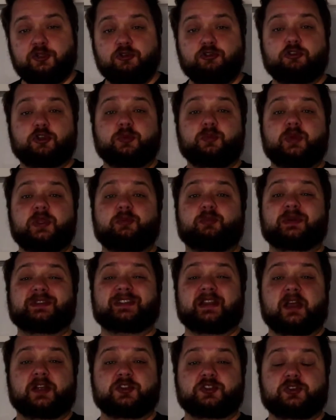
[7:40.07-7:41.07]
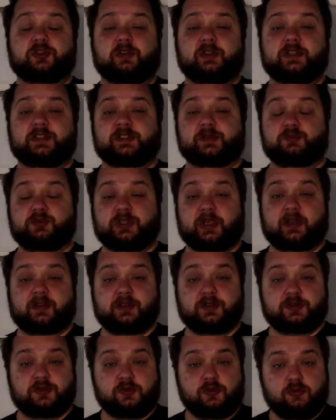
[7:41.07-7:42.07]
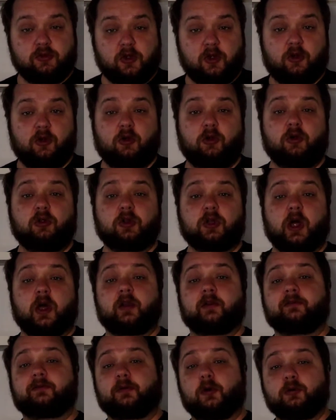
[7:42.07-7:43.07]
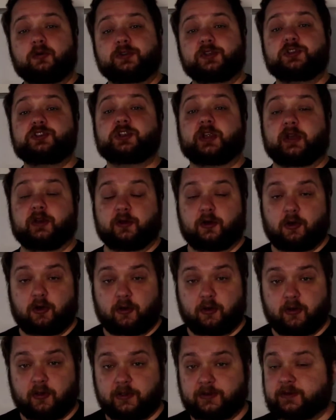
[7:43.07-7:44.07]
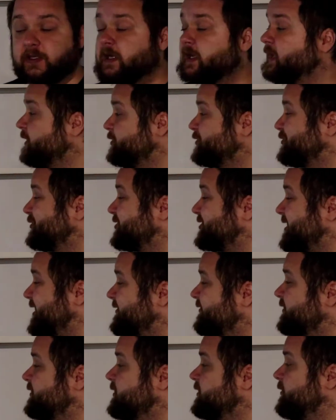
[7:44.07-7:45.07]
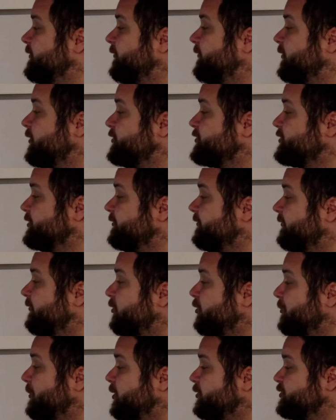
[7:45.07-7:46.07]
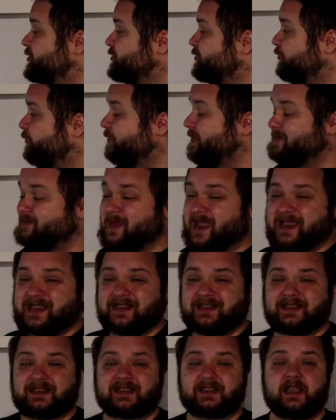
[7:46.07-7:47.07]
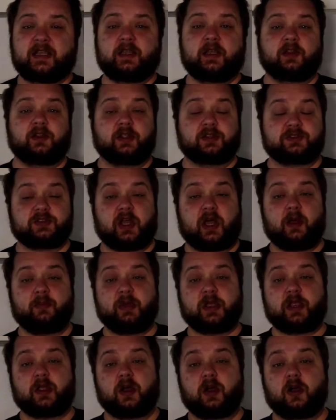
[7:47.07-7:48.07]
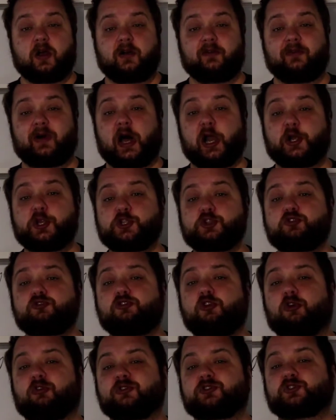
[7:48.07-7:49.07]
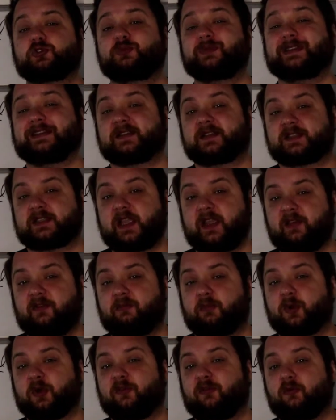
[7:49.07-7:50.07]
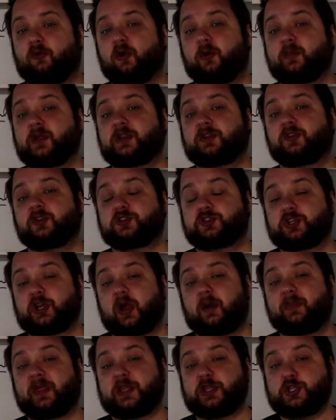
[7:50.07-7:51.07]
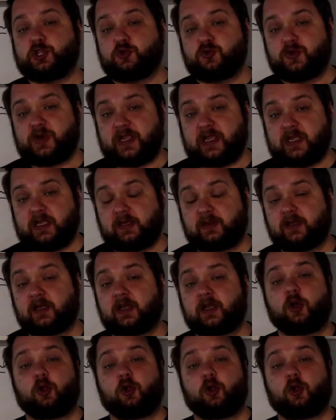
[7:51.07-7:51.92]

you could be potentially subjected to a whole lot of voltage and current. So safety, first and foremost, remains the topic of, are you going to be safe performing the job that you need,